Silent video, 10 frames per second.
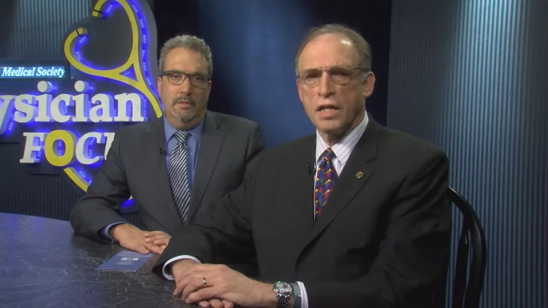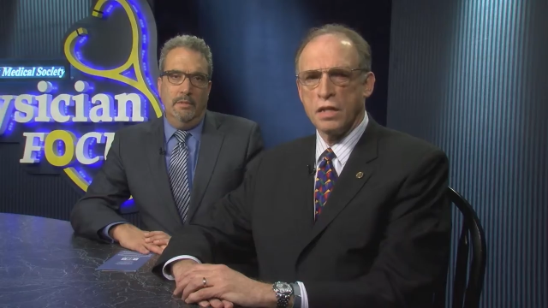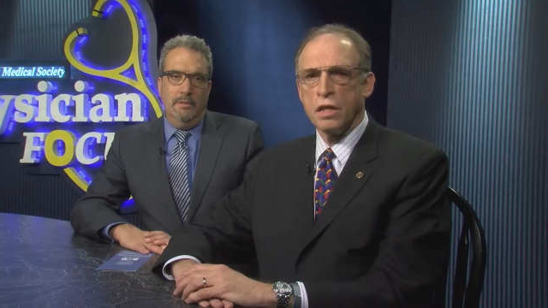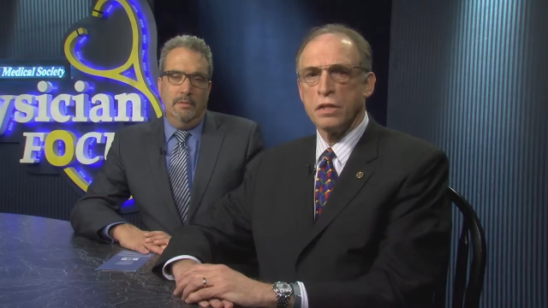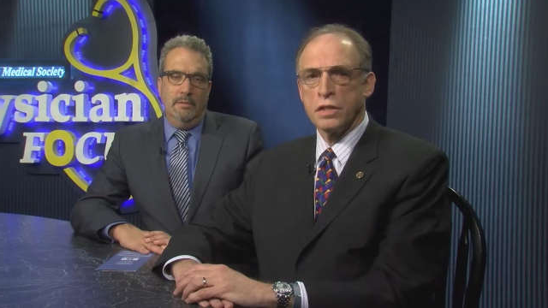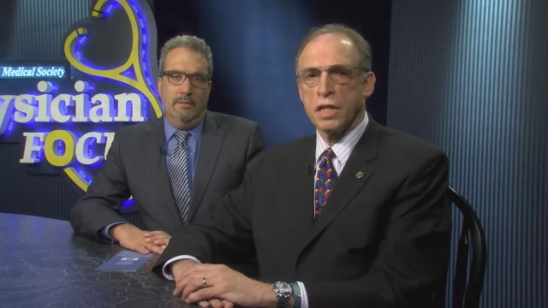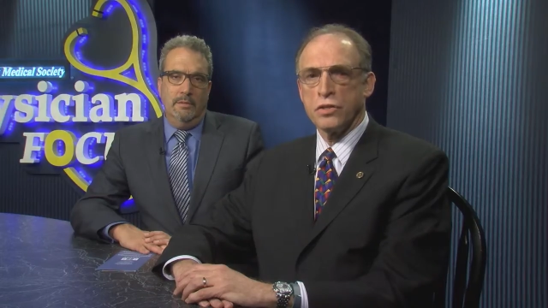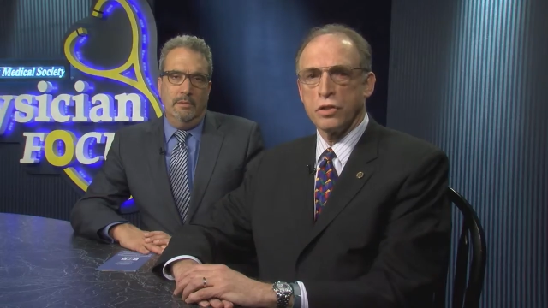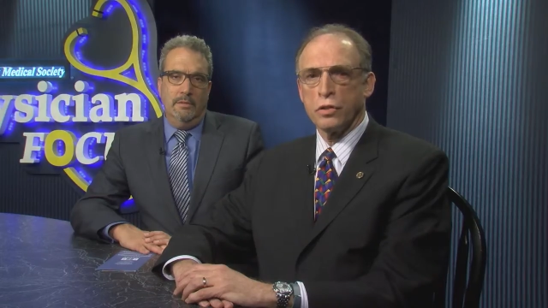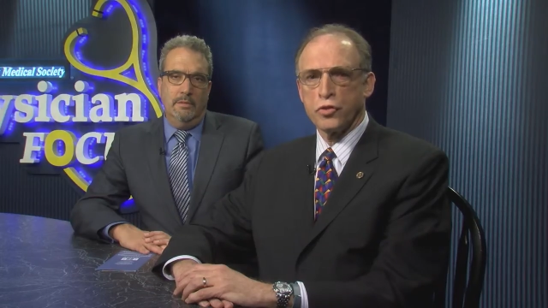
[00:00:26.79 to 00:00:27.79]
Speaker 1: and
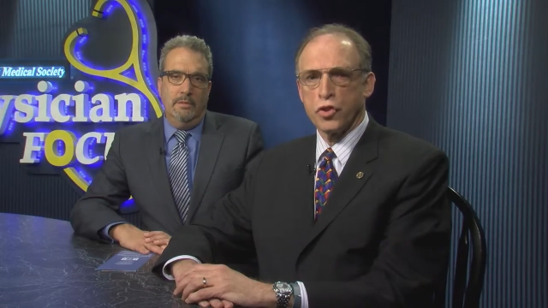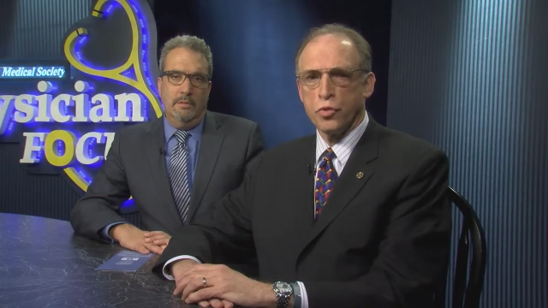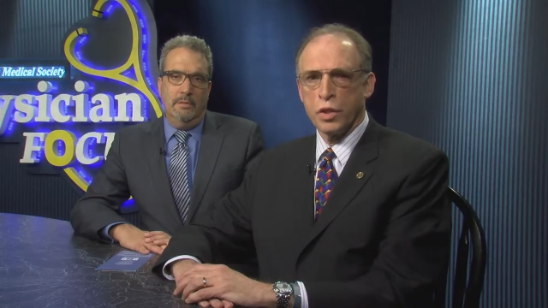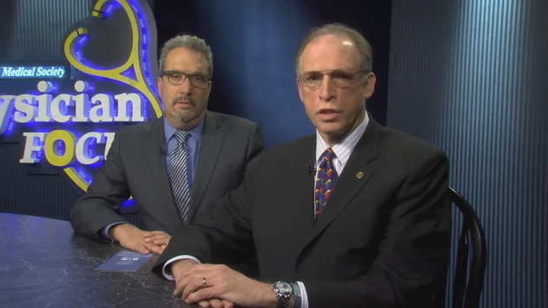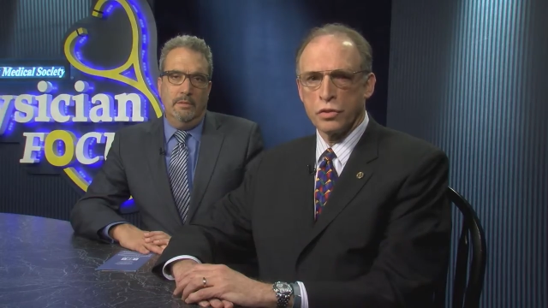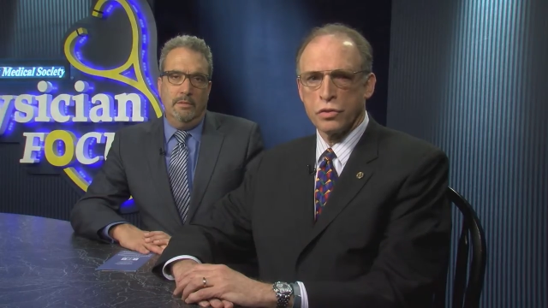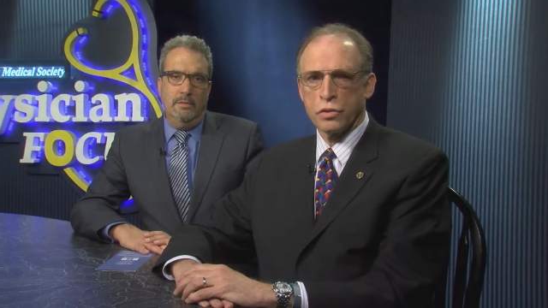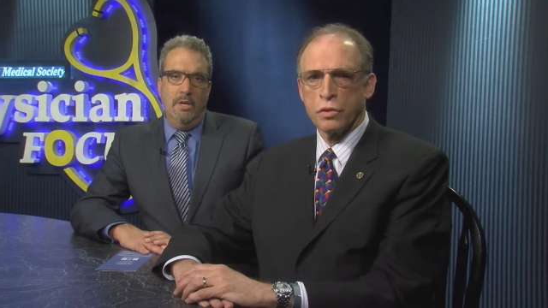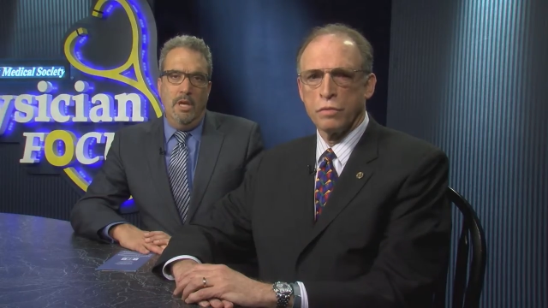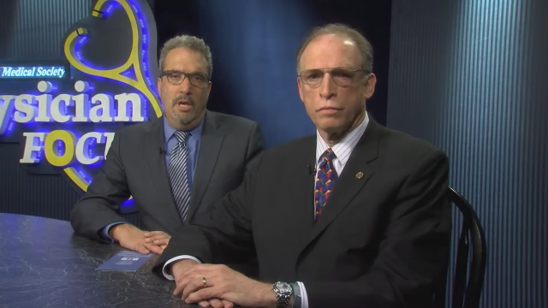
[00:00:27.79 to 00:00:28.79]
unintentional
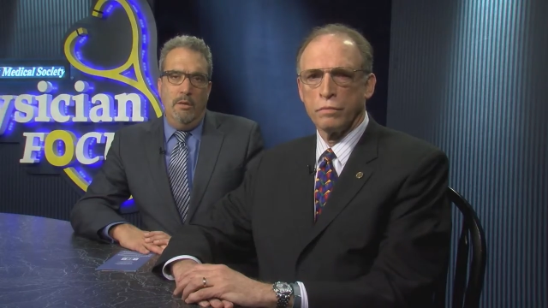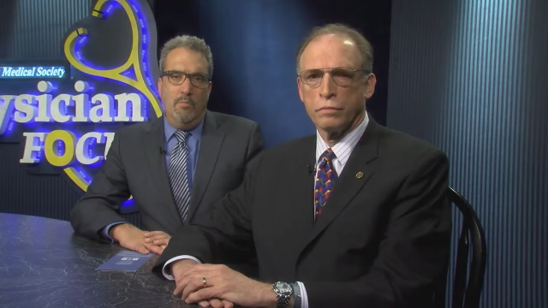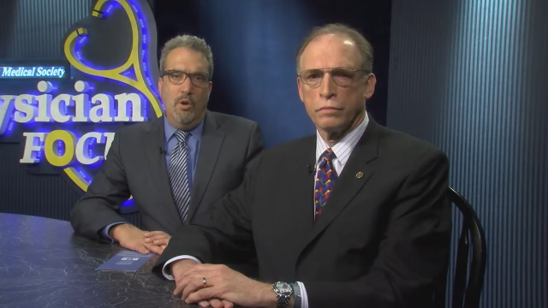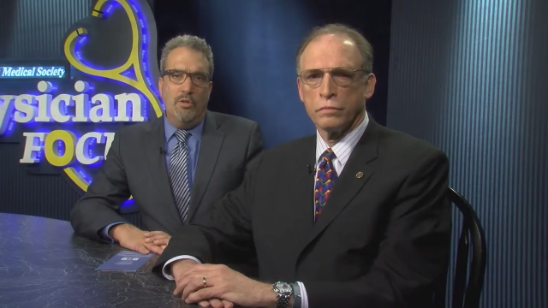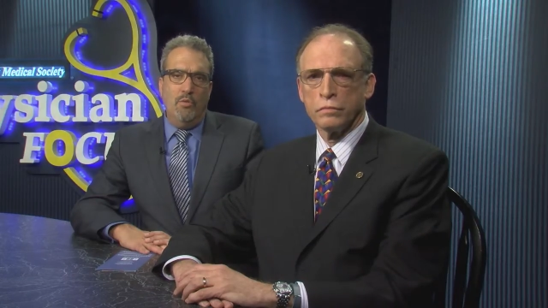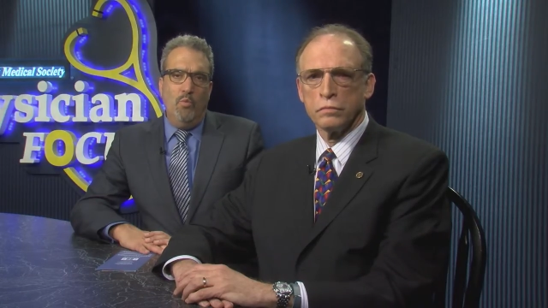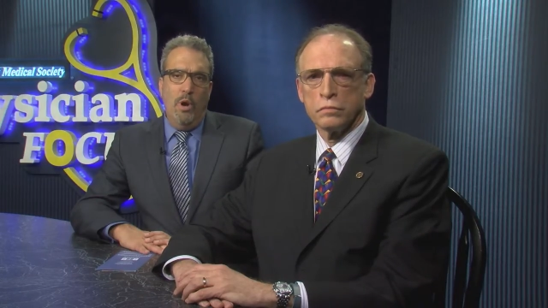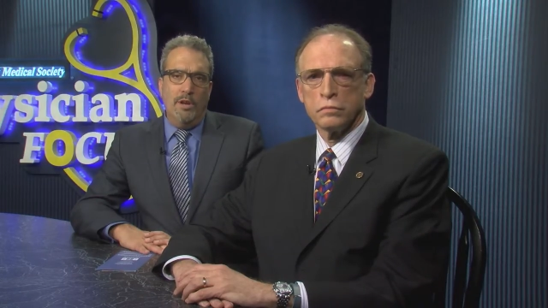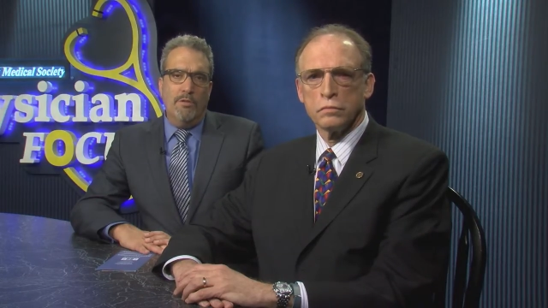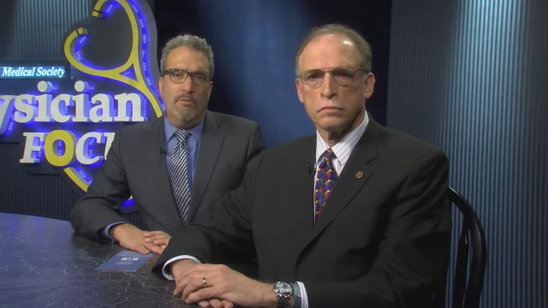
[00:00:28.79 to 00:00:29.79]
shootings.
Speaker 2: More than
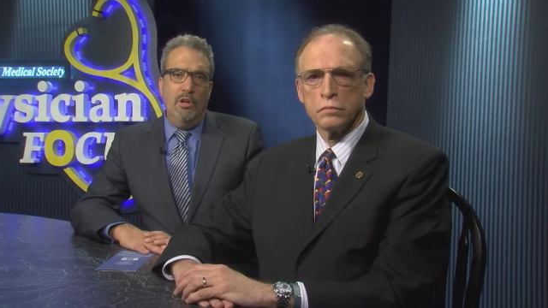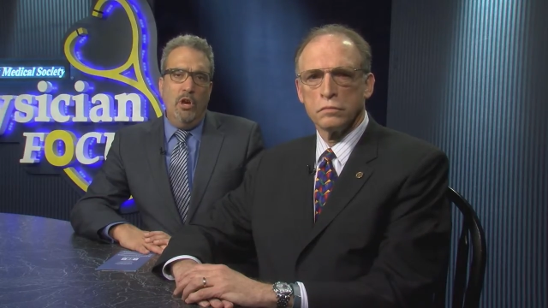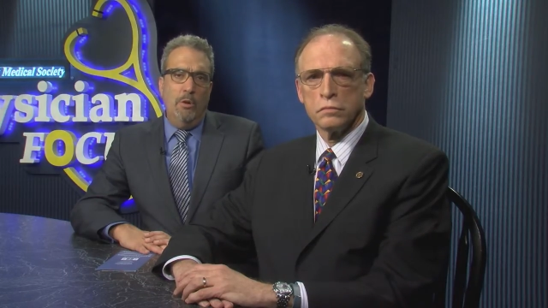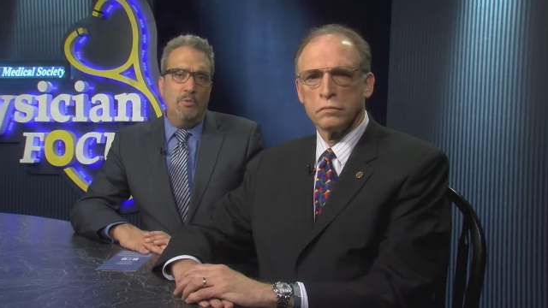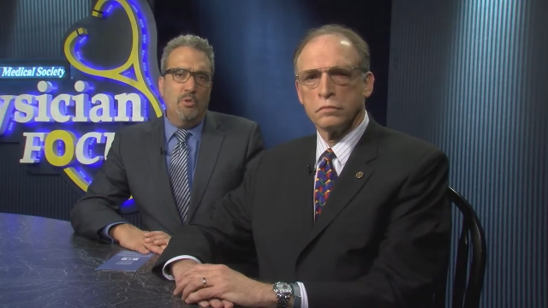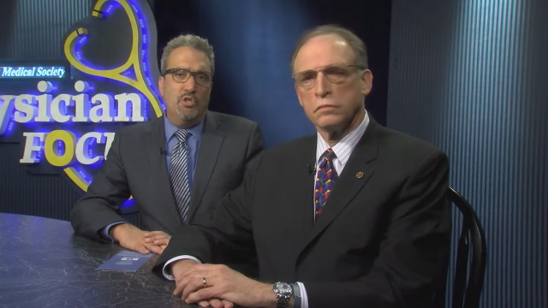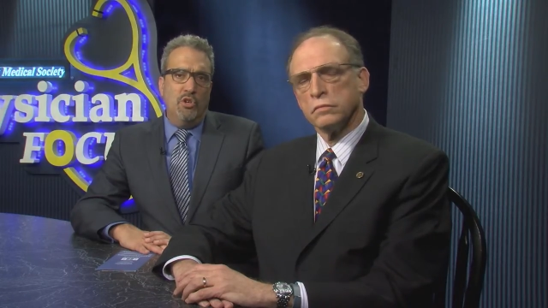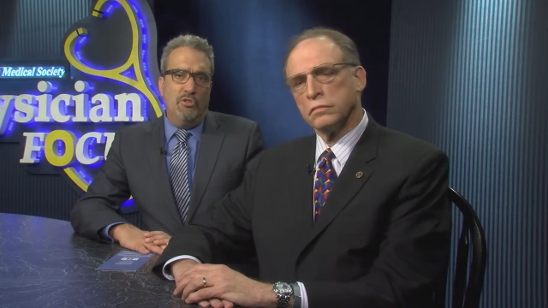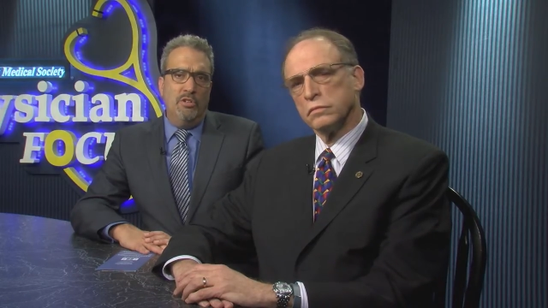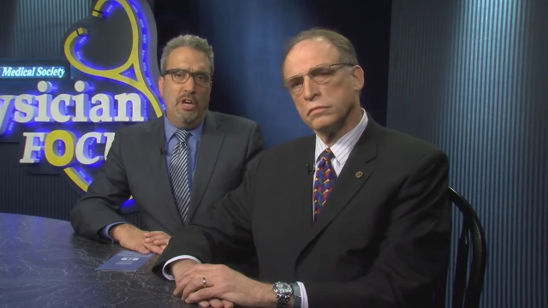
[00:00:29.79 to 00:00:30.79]
one in three homes with
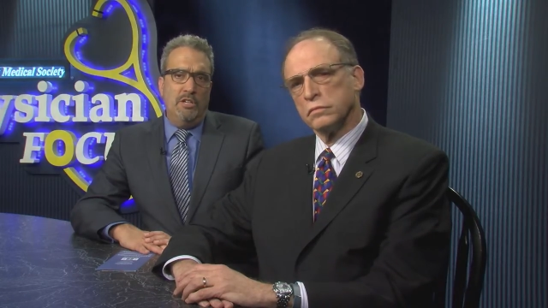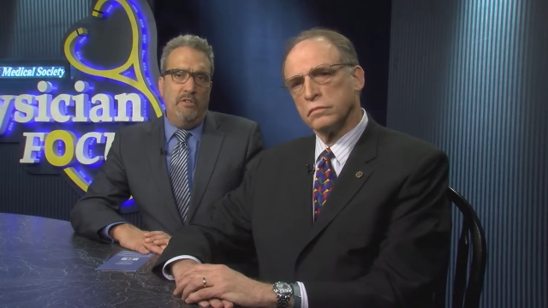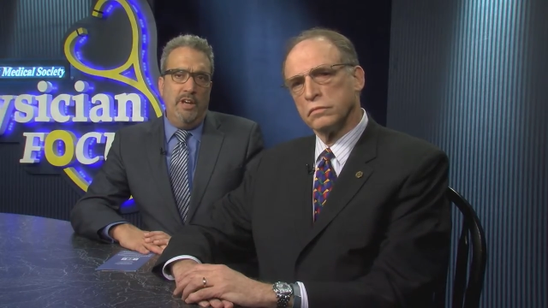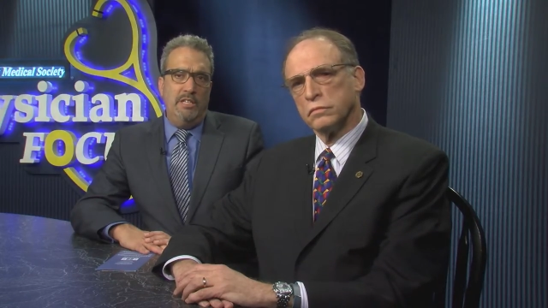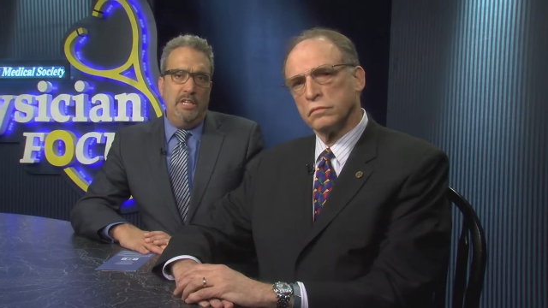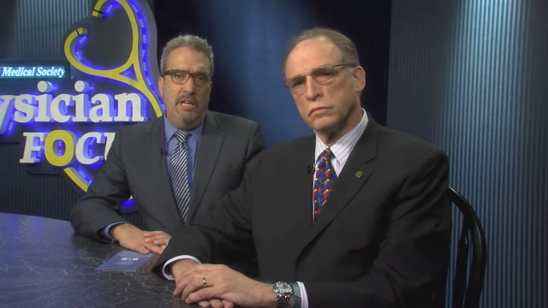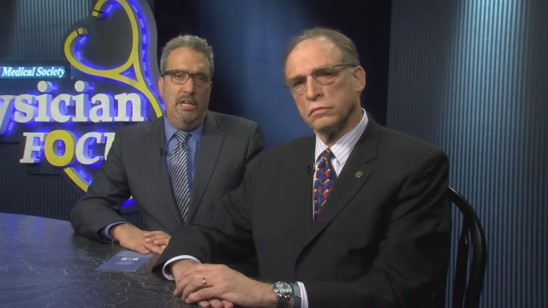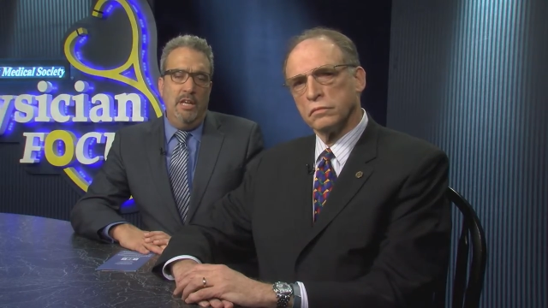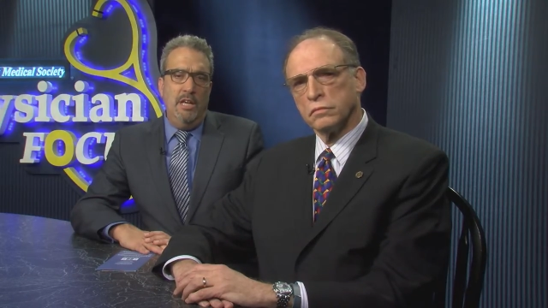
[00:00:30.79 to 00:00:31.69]
children under 18